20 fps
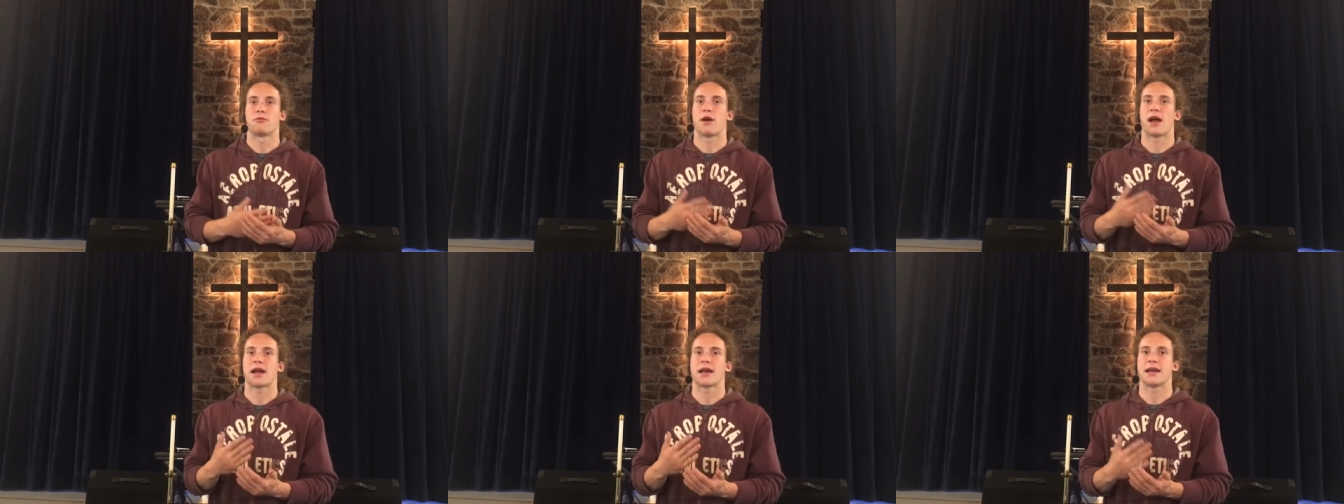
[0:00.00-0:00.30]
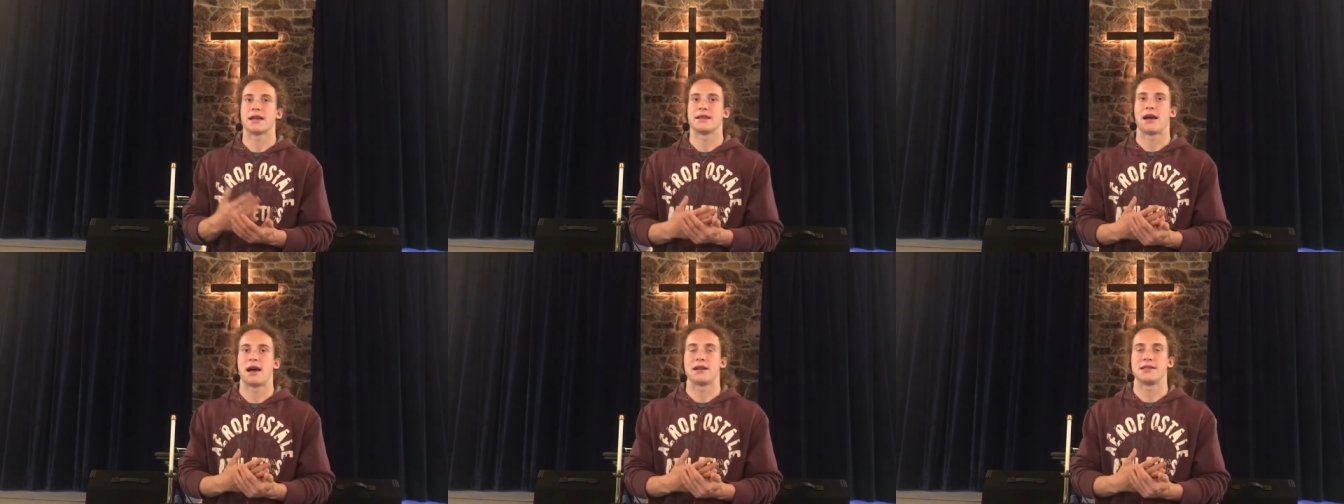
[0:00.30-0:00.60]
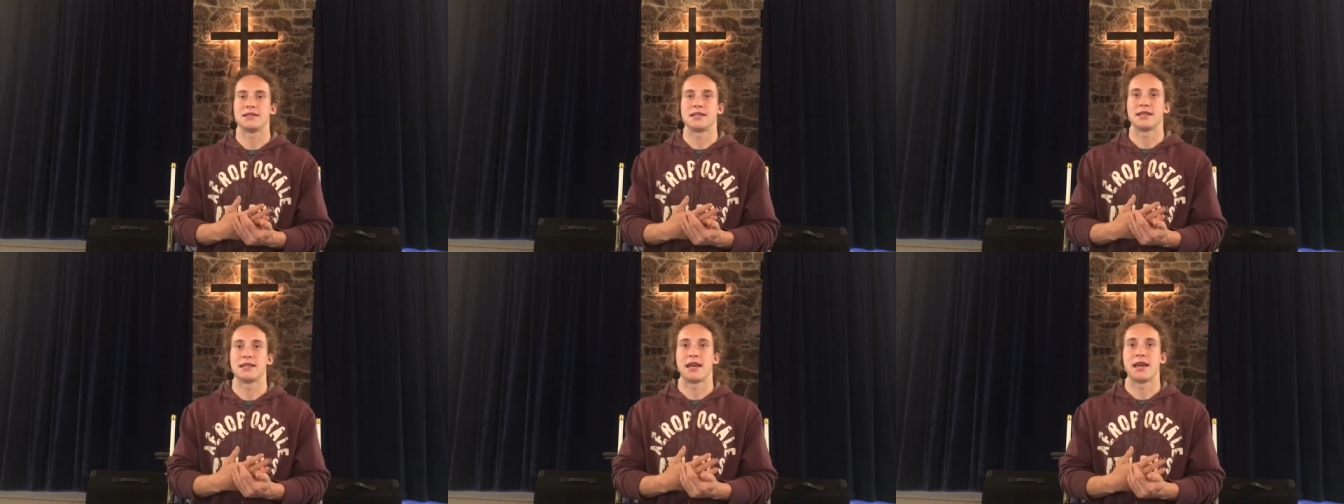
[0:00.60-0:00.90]

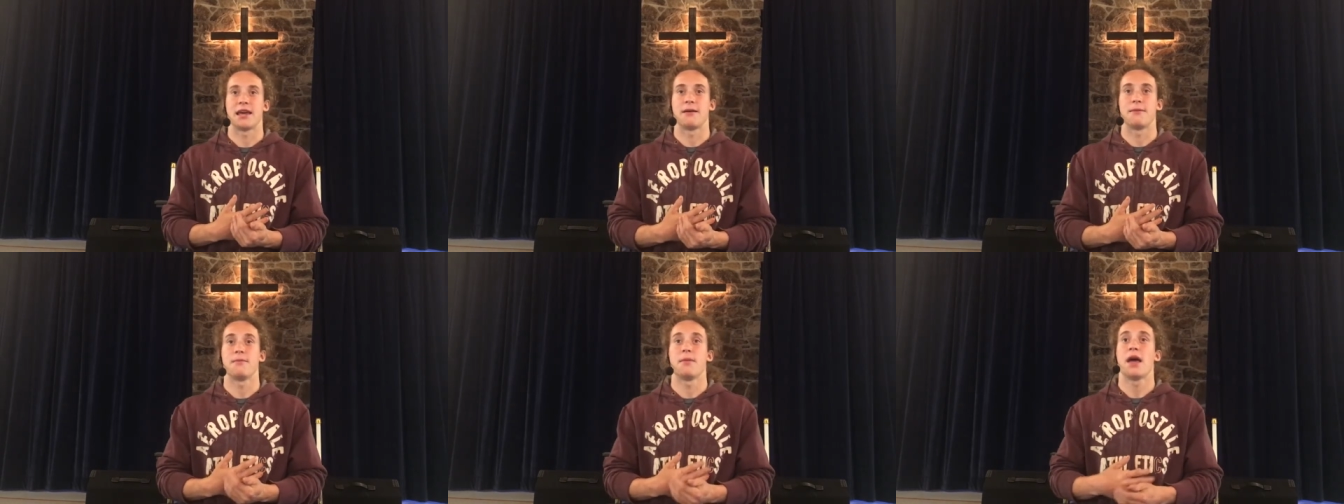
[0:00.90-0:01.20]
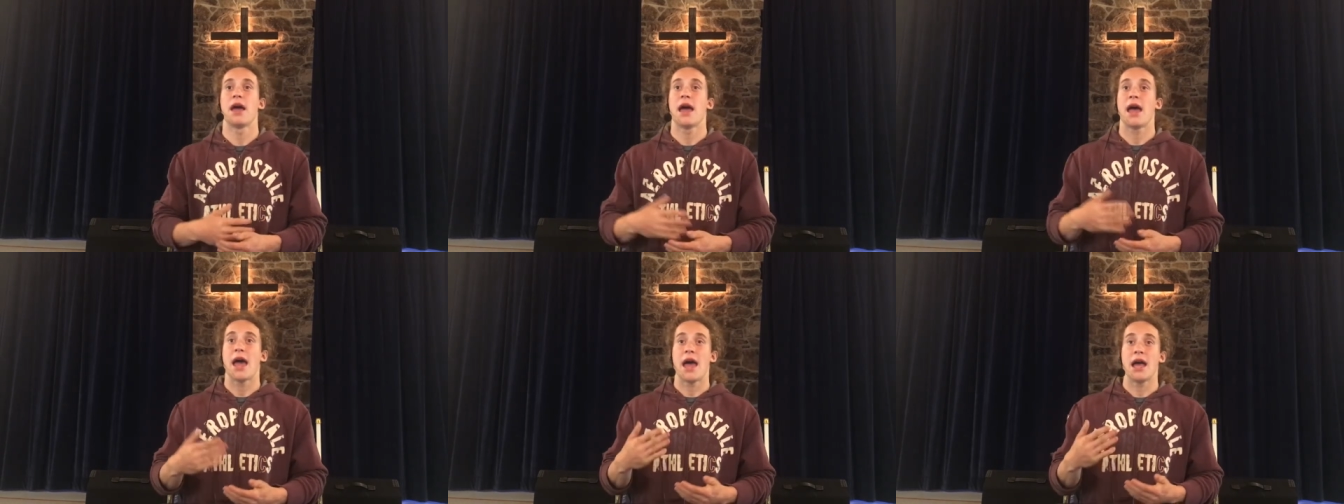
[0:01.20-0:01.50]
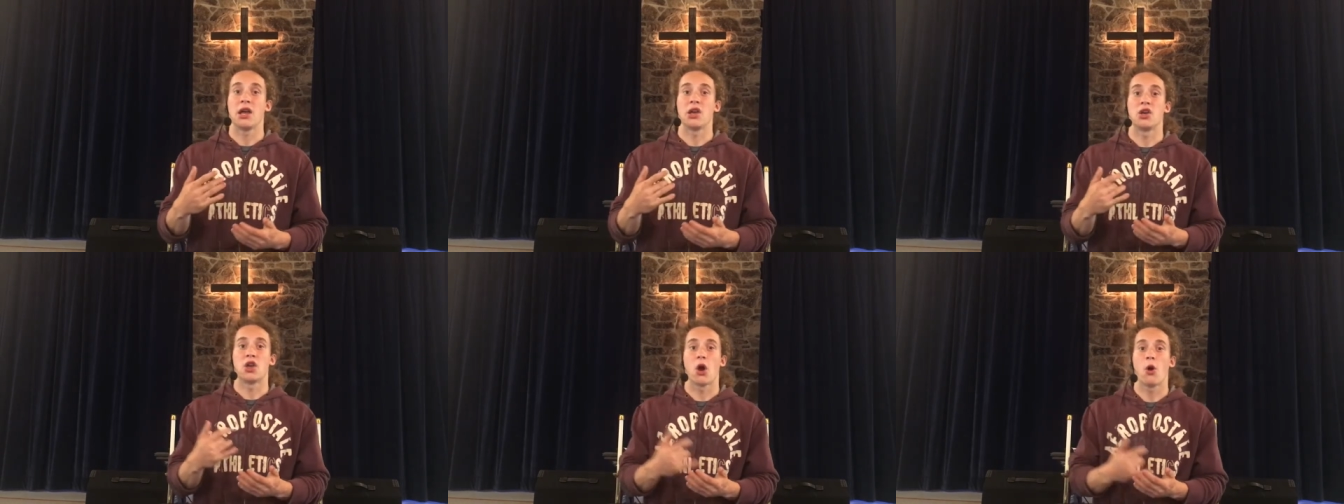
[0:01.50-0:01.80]
recognizing Him,
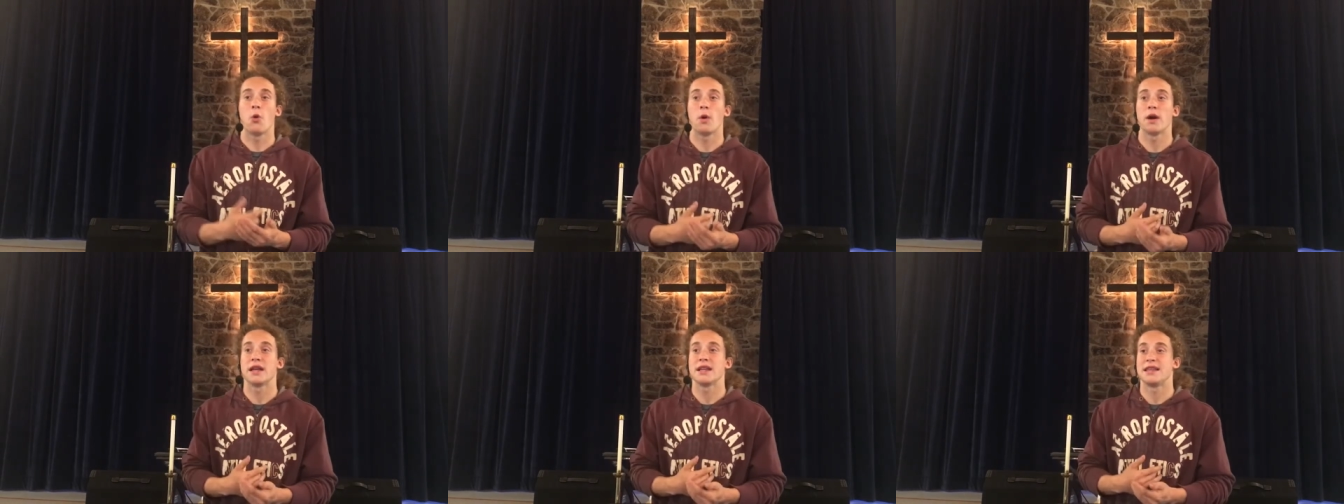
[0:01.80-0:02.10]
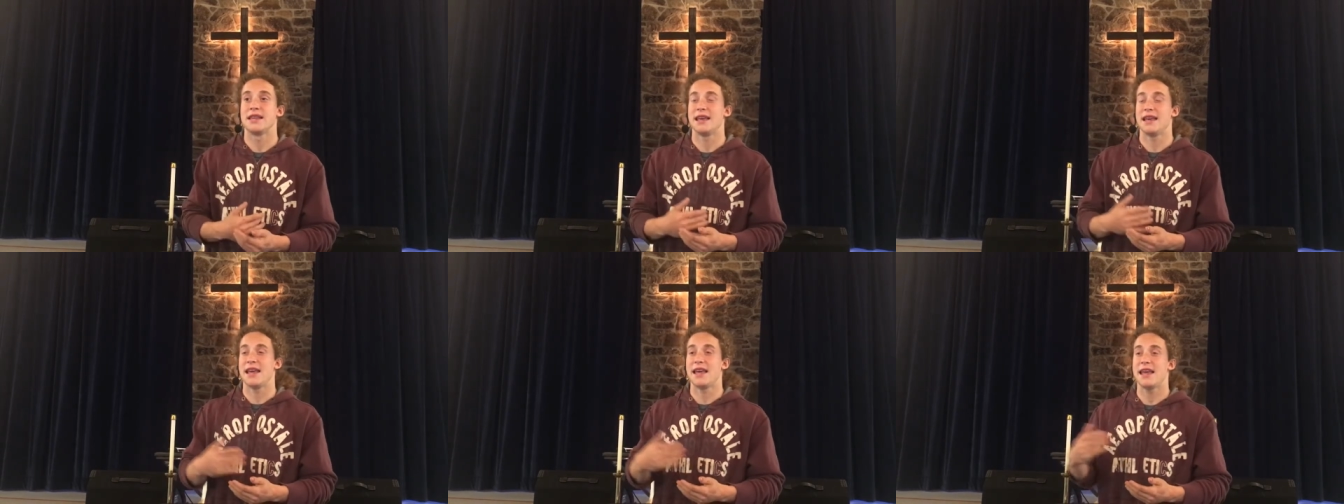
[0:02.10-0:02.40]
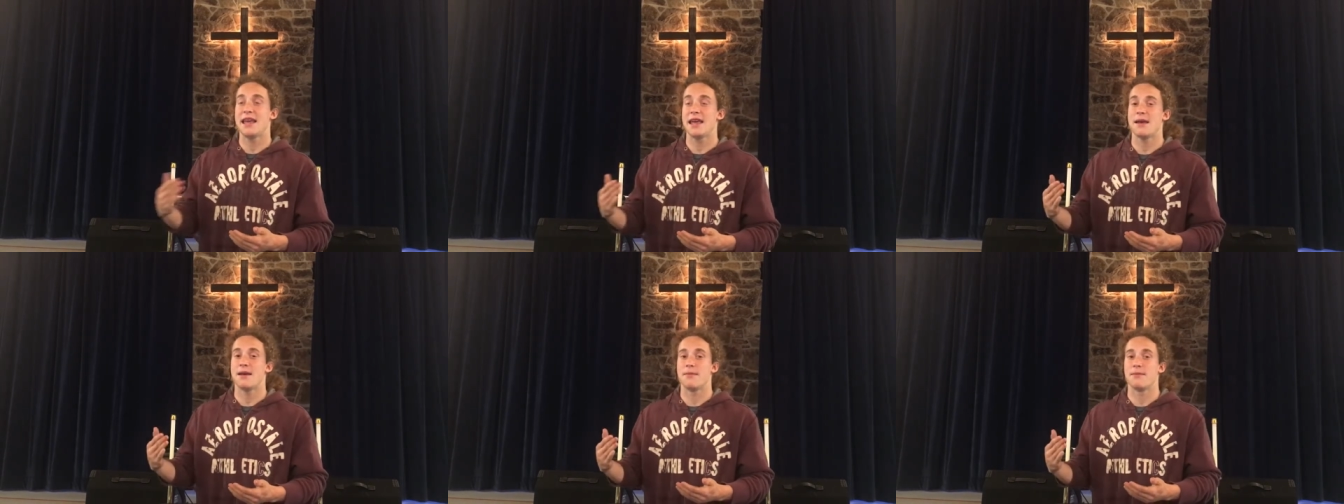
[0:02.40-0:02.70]
and going to
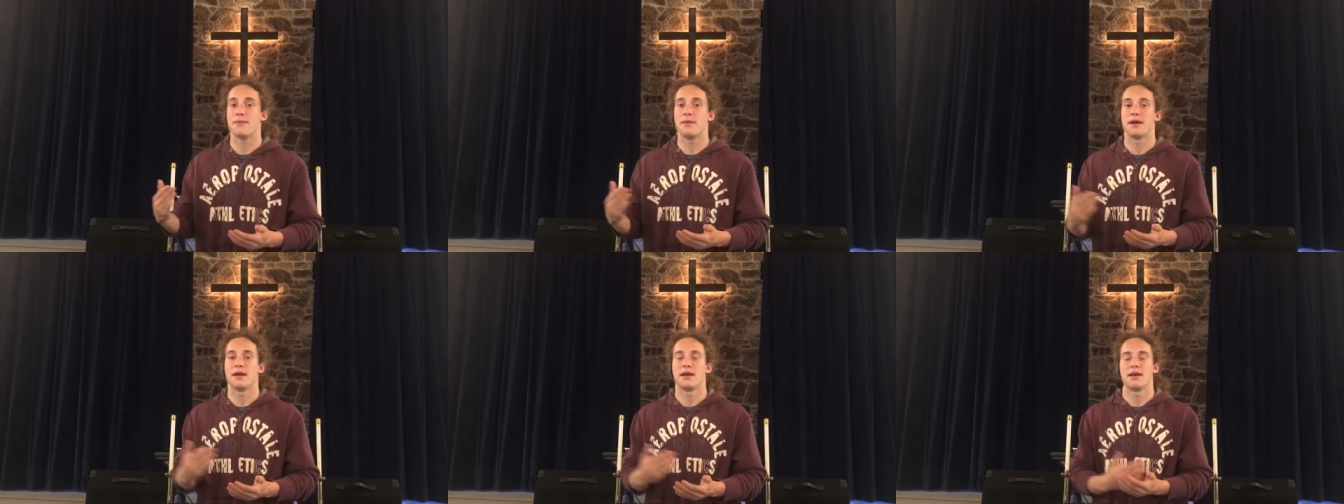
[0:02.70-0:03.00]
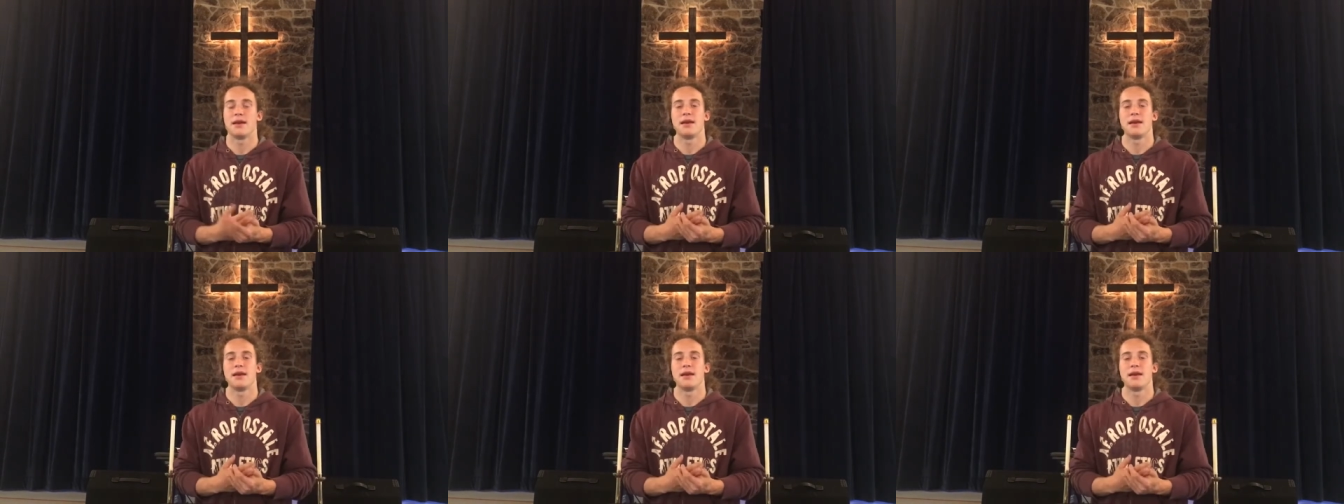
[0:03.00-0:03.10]
Him,